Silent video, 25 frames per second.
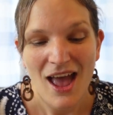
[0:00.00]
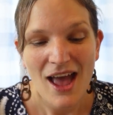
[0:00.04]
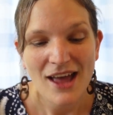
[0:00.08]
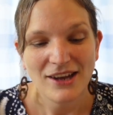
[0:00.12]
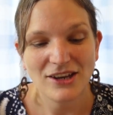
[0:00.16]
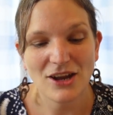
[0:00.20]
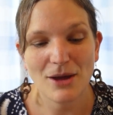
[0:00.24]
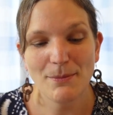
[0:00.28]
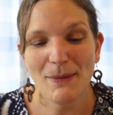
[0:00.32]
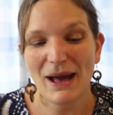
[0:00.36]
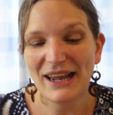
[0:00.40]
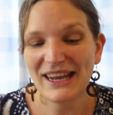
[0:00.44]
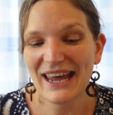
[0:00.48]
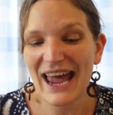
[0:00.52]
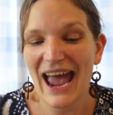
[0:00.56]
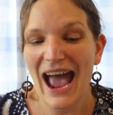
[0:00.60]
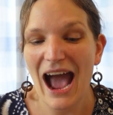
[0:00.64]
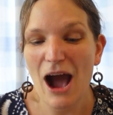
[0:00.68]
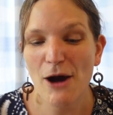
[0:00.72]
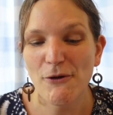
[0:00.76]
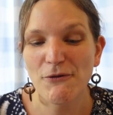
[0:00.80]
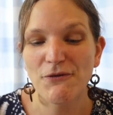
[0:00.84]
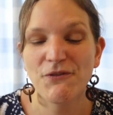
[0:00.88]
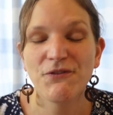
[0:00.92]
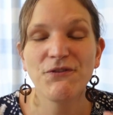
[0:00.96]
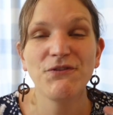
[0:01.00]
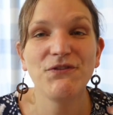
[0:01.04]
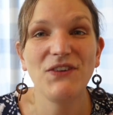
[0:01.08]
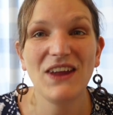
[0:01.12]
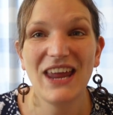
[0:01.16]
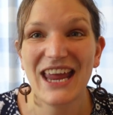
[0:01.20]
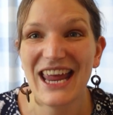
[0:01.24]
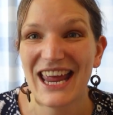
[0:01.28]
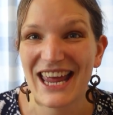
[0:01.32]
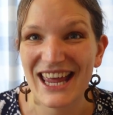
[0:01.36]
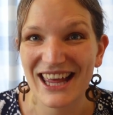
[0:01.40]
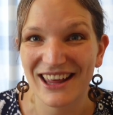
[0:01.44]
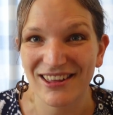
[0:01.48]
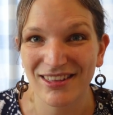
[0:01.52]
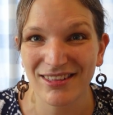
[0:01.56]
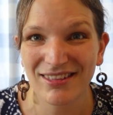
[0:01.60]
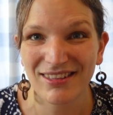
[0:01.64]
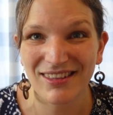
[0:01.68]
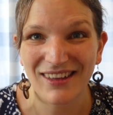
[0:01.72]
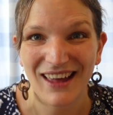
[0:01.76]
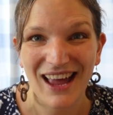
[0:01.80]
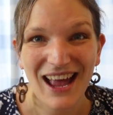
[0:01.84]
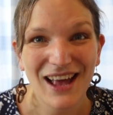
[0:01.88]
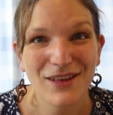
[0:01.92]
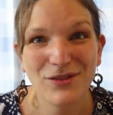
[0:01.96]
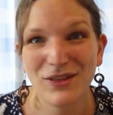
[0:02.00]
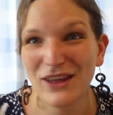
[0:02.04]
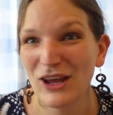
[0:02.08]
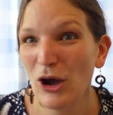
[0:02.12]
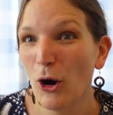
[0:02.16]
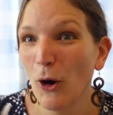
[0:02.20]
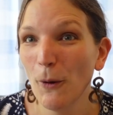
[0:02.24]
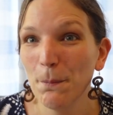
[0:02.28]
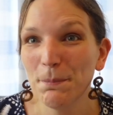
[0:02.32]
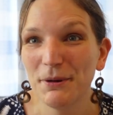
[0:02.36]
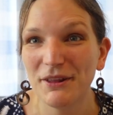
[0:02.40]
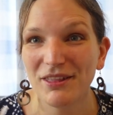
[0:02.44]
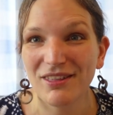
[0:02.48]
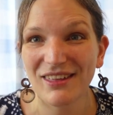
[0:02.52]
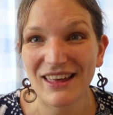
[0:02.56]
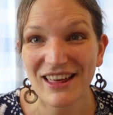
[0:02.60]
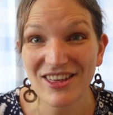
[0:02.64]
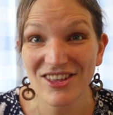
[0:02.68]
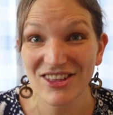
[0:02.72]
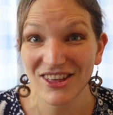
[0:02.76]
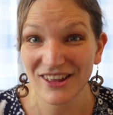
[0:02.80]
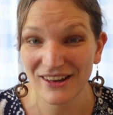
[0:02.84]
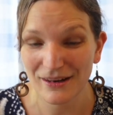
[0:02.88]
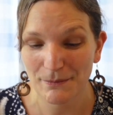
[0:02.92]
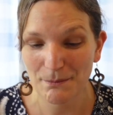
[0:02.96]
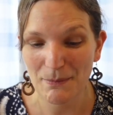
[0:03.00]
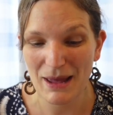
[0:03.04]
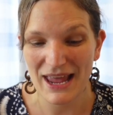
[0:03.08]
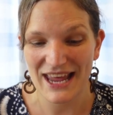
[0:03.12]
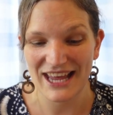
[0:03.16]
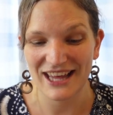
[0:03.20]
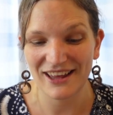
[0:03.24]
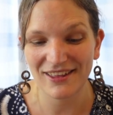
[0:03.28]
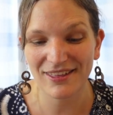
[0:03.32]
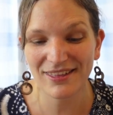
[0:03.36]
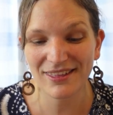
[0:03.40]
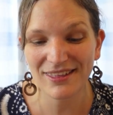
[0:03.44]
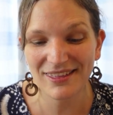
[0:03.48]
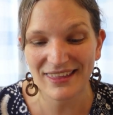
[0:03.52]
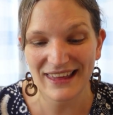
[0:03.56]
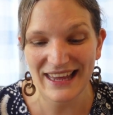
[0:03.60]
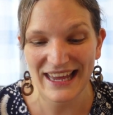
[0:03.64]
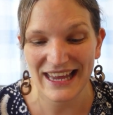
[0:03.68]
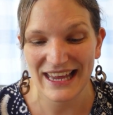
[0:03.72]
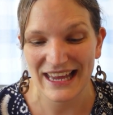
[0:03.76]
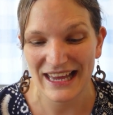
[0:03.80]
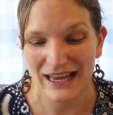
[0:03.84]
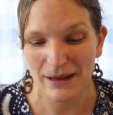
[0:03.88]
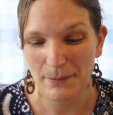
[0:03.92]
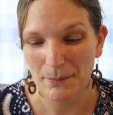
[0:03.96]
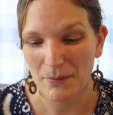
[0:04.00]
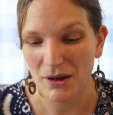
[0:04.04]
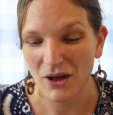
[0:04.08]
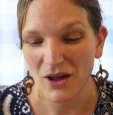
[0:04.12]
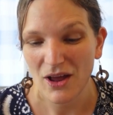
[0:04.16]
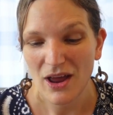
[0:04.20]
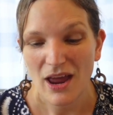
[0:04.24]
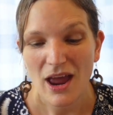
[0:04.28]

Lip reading: no matter how fierce the opposition may seem,